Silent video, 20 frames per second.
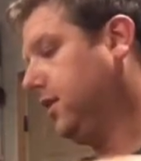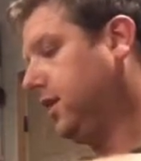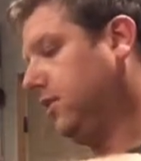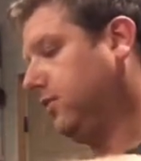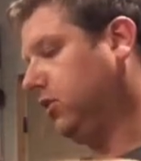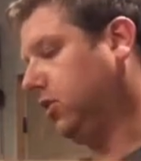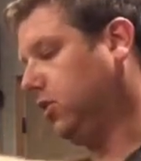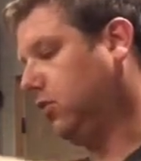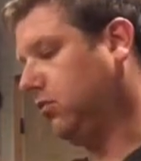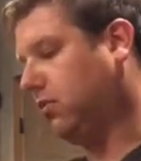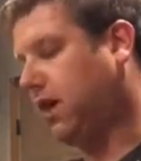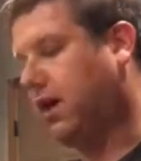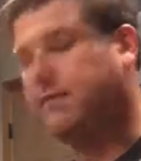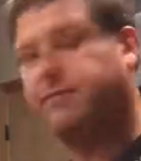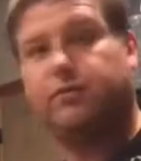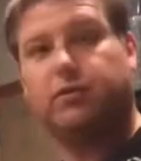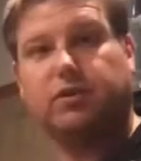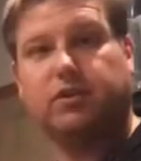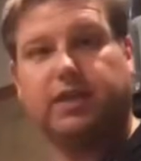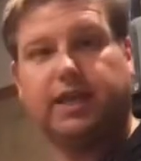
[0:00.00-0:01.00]
have a little
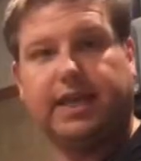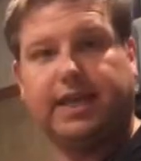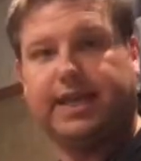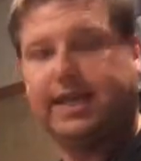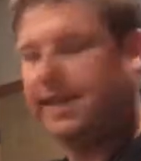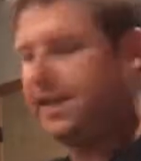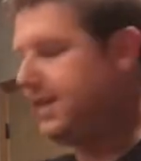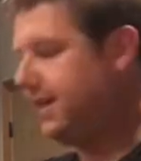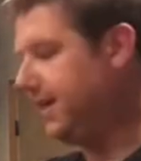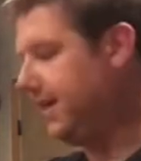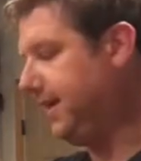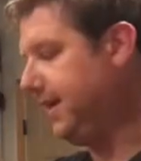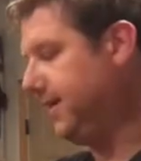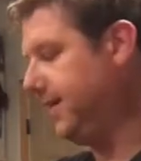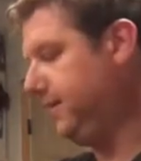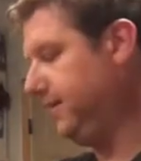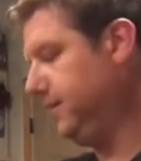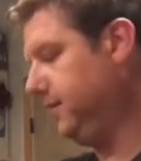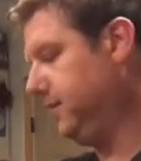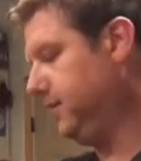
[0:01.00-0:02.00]
rifle cleaning
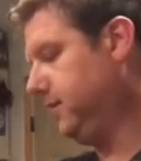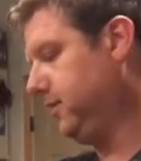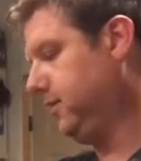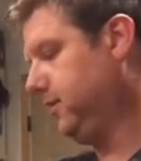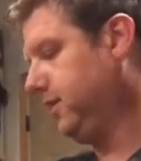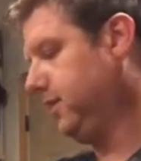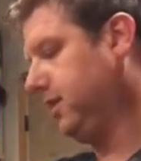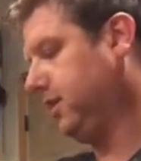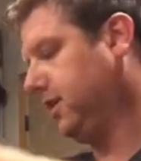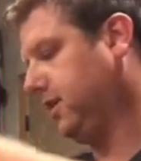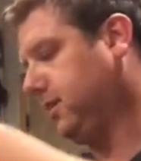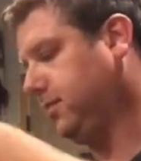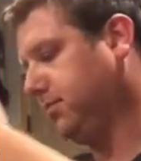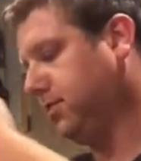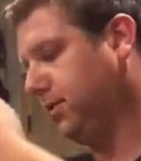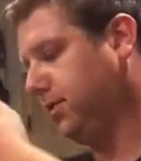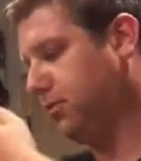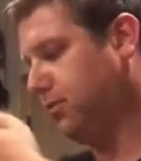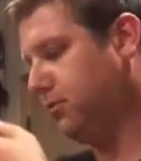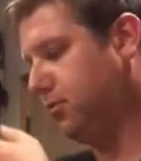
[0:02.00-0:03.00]
kit, and a
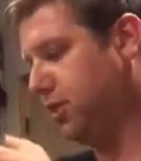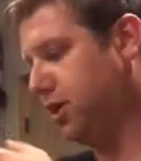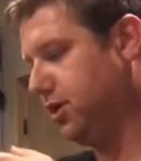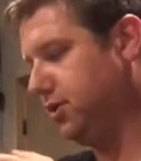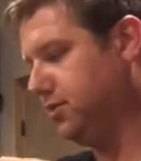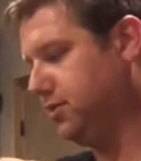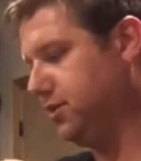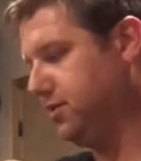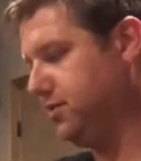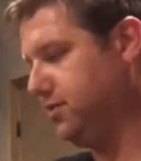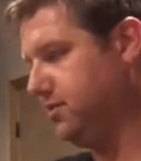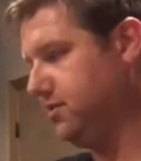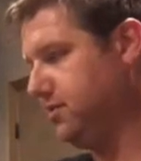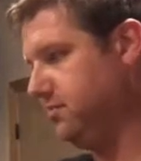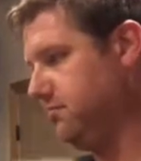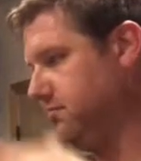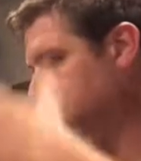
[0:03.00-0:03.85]
couple other brushes,